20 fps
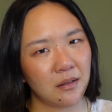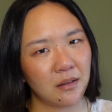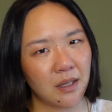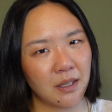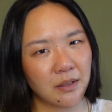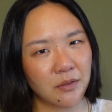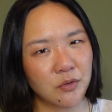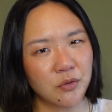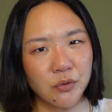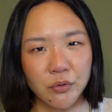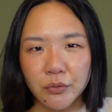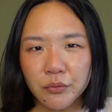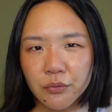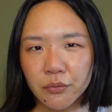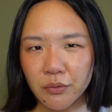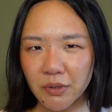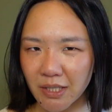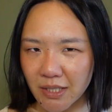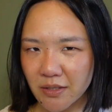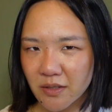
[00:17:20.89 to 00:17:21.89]
like
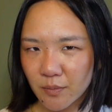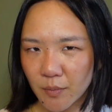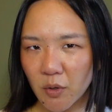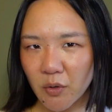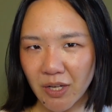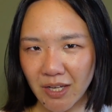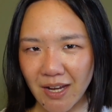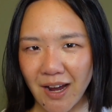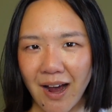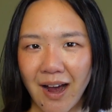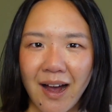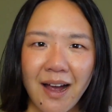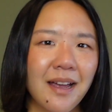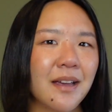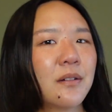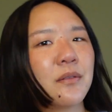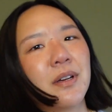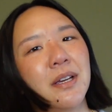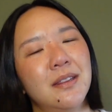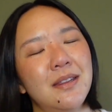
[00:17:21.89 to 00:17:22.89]
truly smoky
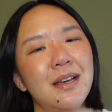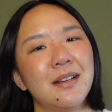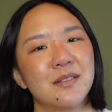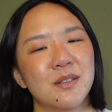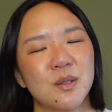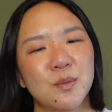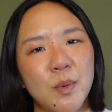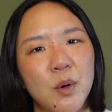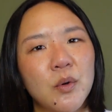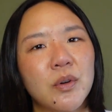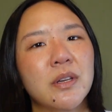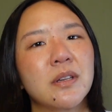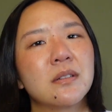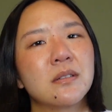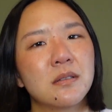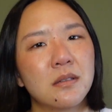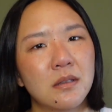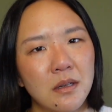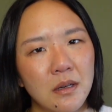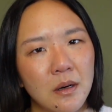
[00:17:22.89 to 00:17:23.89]
eye, and that smoke
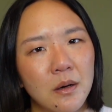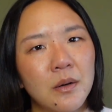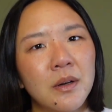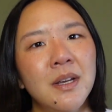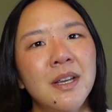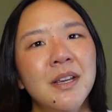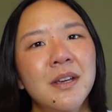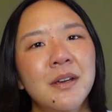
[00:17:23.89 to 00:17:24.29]
is, you know,